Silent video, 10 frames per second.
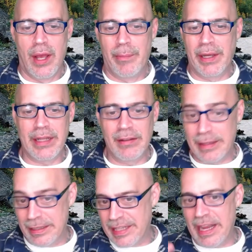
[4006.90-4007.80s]
But
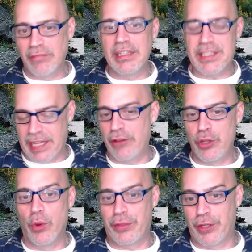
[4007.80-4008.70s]
they at least tell
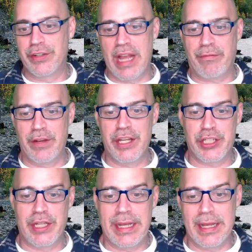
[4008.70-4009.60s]
you what their
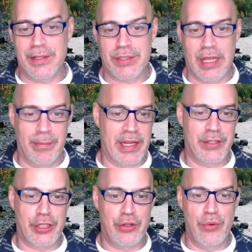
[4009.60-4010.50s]
definition is. I mean,
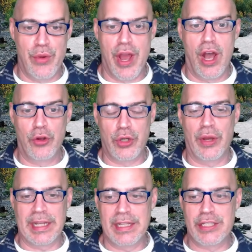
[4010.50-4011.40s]
so you know
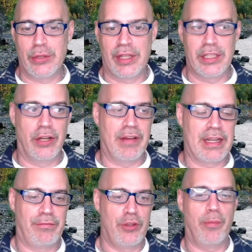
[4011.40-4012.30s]
going into it. You know, like
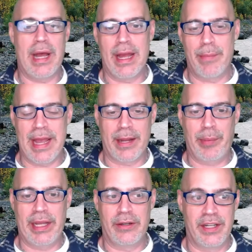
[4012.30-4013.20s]
if you buy a bag of
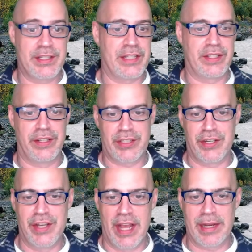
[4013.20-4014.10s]
Paydirt and it says it's a
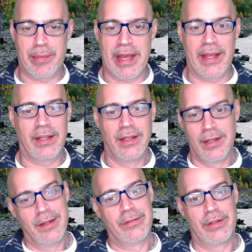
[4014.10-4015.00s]
nugget bag,
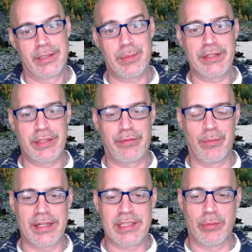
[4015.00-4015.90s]
especially from
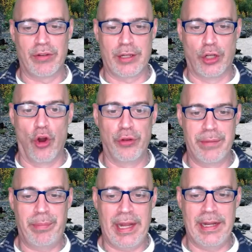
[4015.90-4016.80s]
like someone like
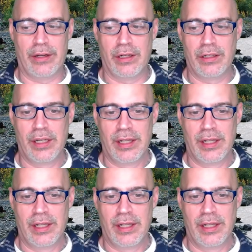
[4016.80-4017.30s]
Golden Paydirt,